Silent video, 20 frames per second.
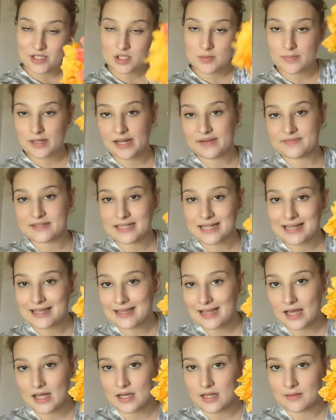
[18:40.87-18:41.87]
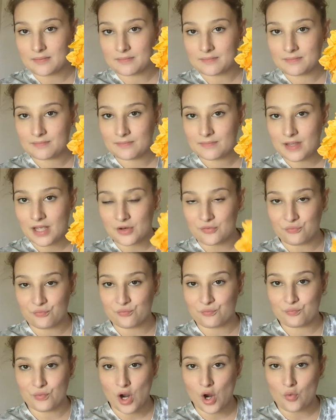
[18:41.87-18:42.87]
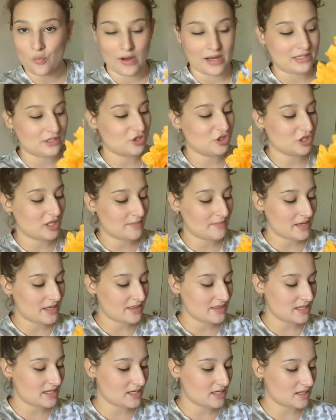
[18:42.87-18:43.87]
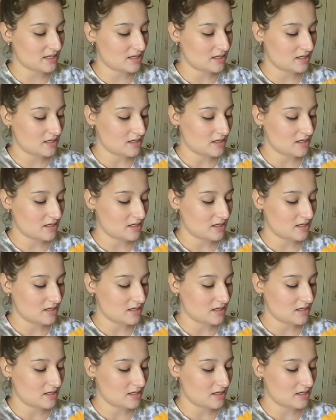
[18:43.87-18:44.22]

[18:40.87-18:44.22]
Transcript: So I'm gonna have to like cut them and arrange them I think.